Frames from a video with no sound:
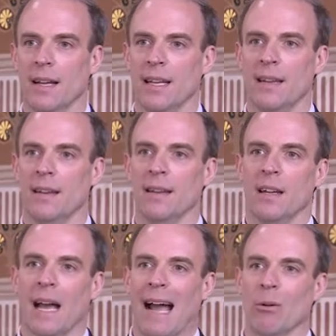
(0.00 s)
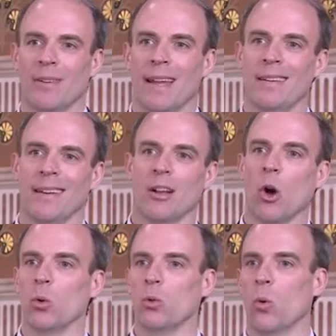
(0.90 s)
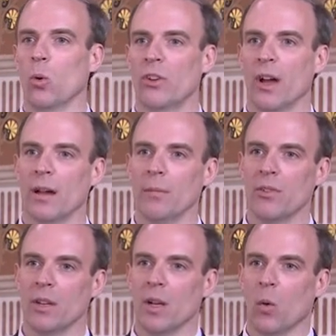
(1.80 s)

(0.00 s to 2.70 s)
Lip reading: in outdated Cold War terms.